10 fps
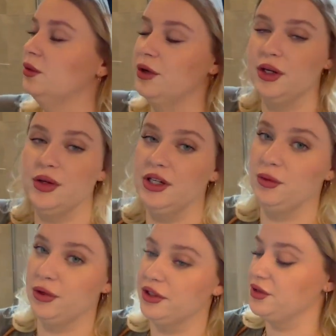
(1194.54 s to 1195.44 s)
where you
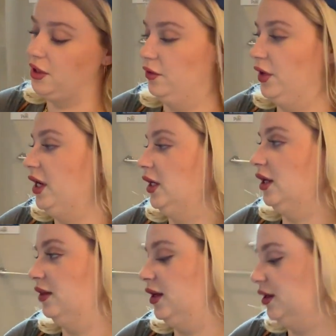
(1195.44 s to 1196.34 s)
need one of those
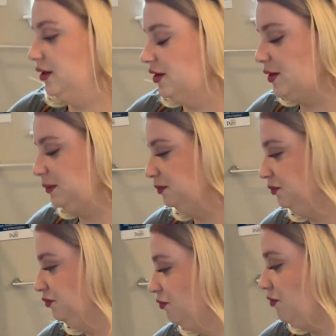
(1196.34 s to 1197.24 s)
overhanging things.
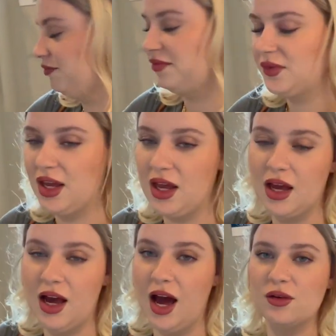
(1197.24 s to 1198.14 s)

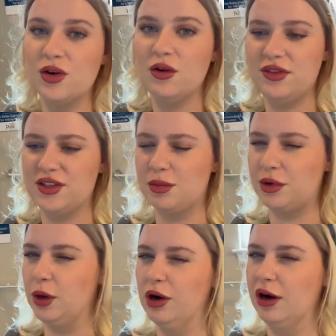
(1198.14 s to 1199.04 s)
I don't know if that's a
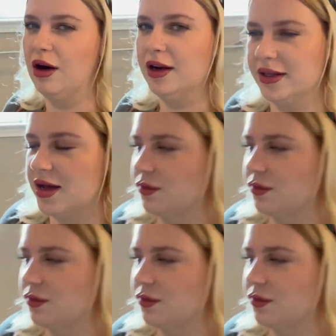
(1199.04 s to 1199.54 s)
pro or a con yet.